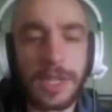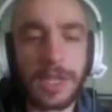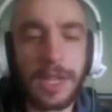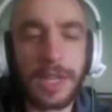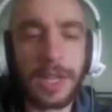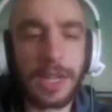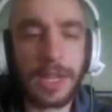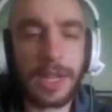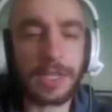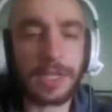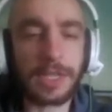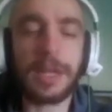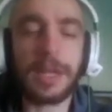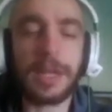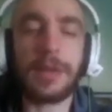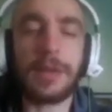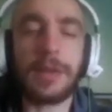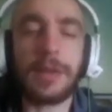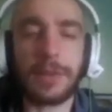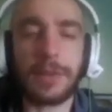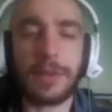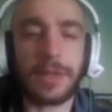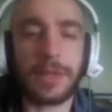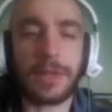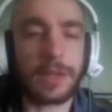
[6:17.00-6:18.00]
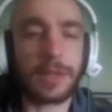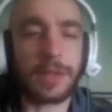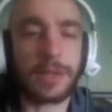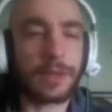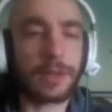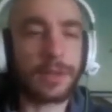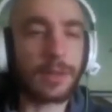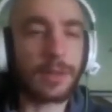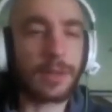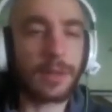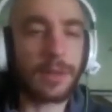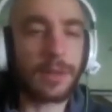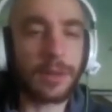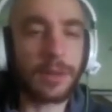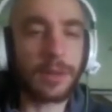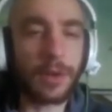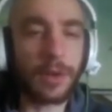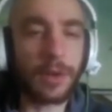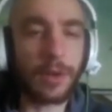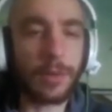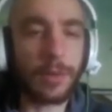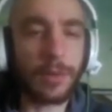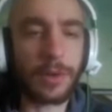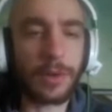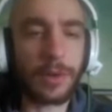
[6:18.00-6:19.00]
yes to everything.
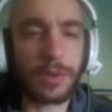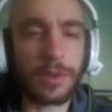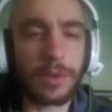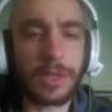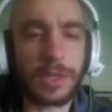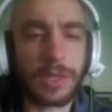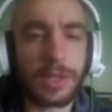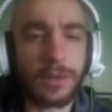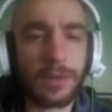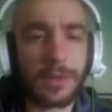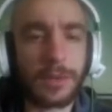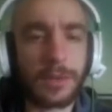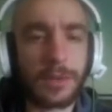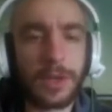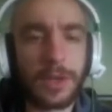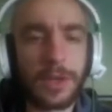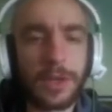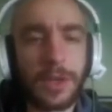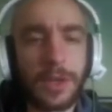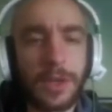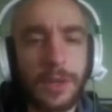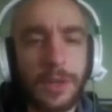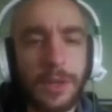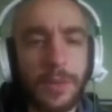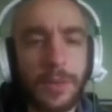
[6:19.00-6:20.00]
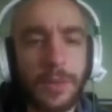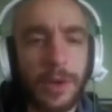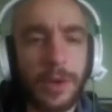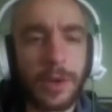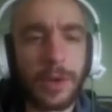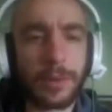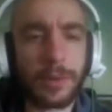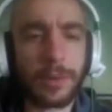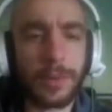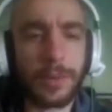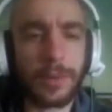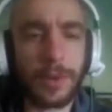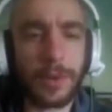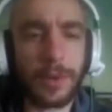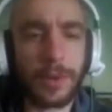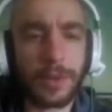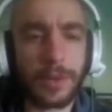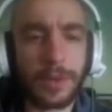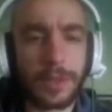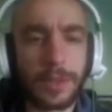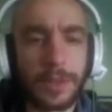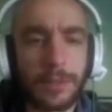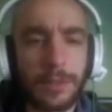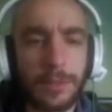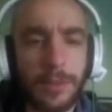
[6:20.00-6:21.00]
Oven locker was stuffed with dirty work
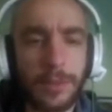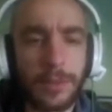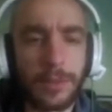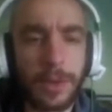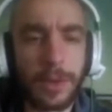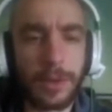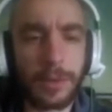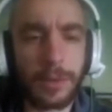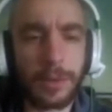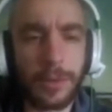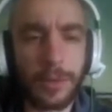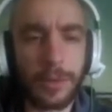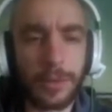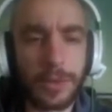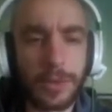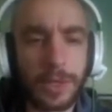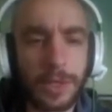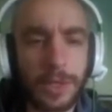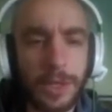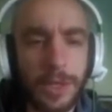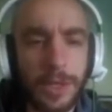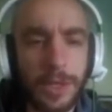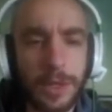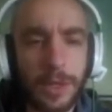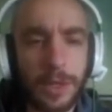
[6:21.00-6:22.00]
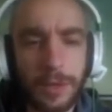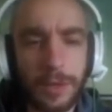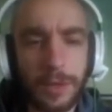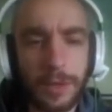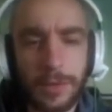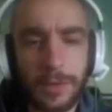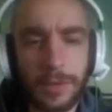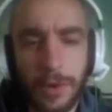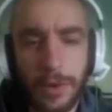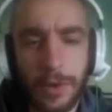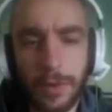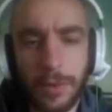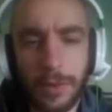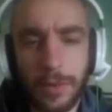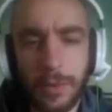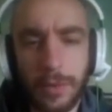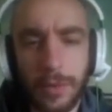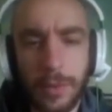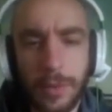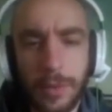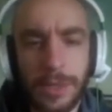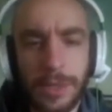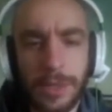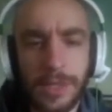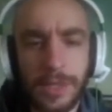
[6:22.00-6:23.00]
clothes and old boots. Photo of a
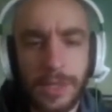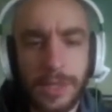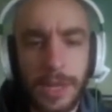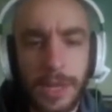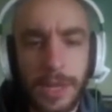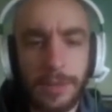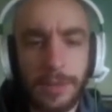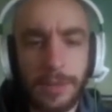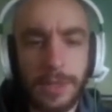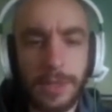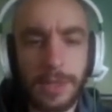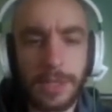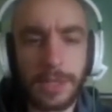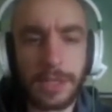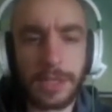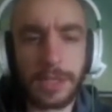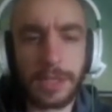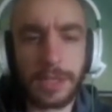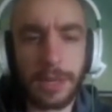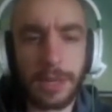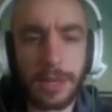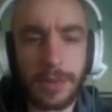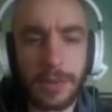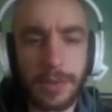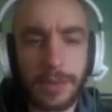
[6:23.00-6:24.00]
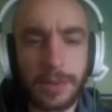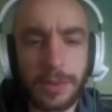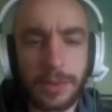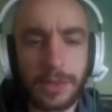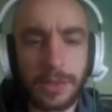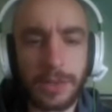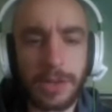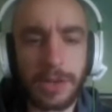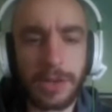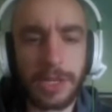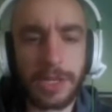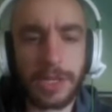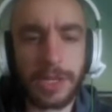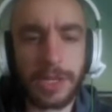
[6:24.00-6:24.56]
woman taped to the inside, but it was scratched